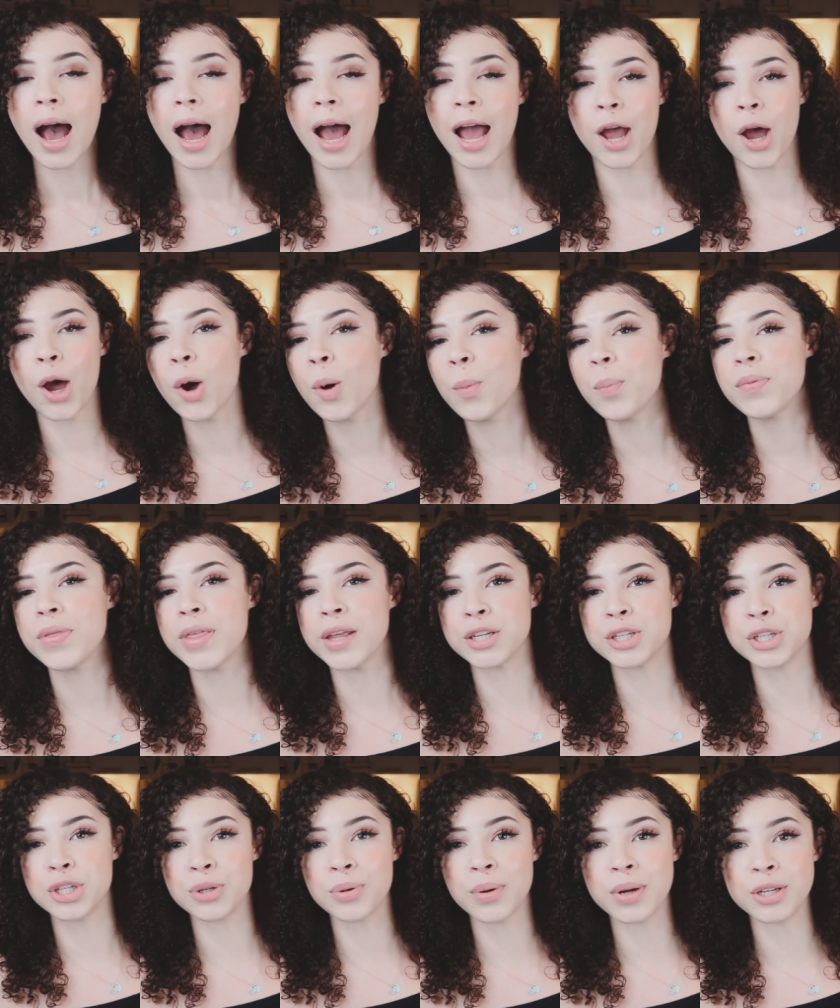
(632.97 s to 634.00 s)
I hope
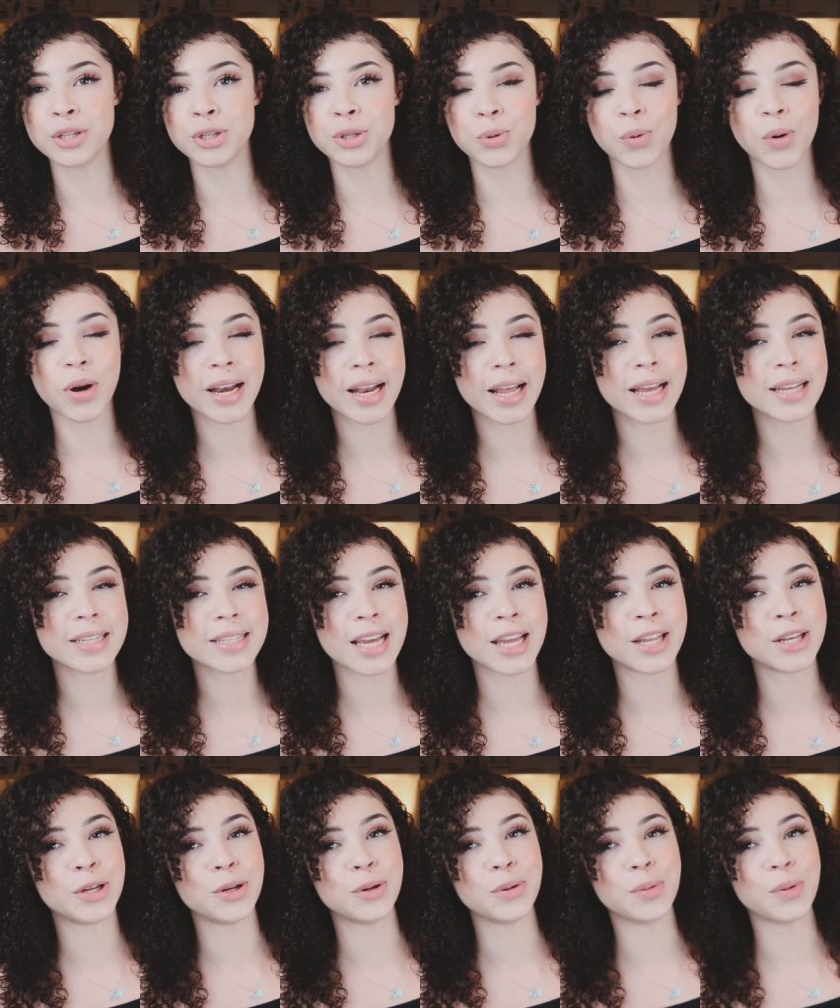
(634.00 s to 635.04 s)
that you enjoyed it
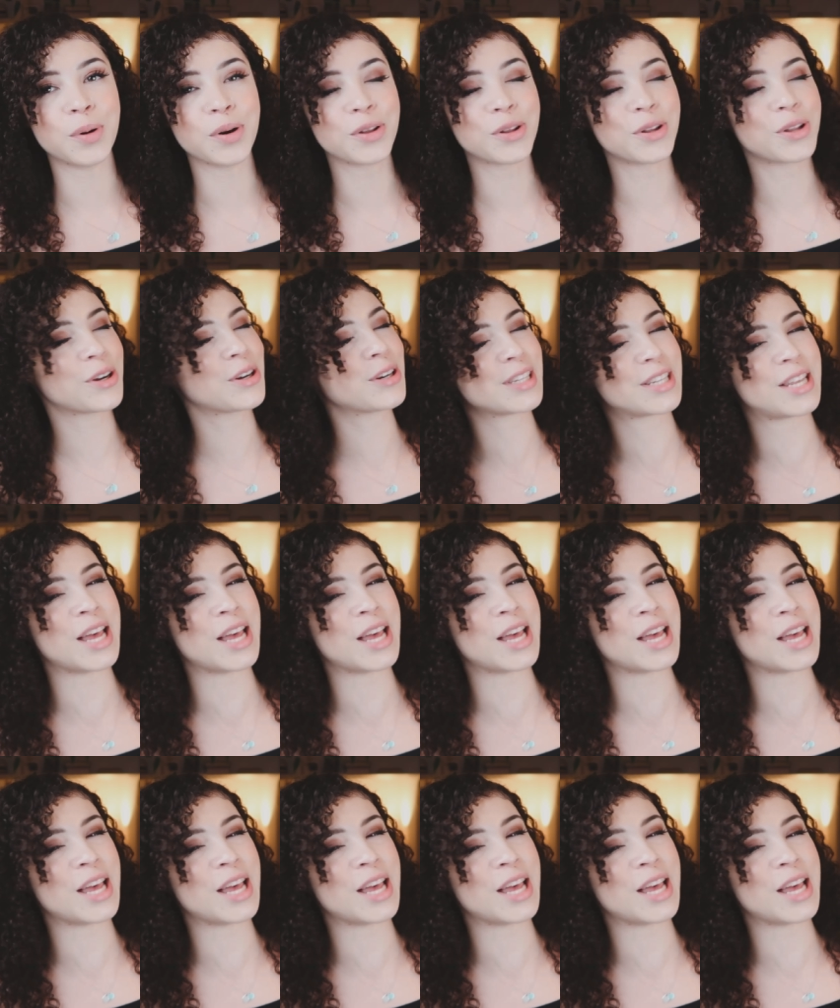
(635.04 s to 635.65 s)
and you learned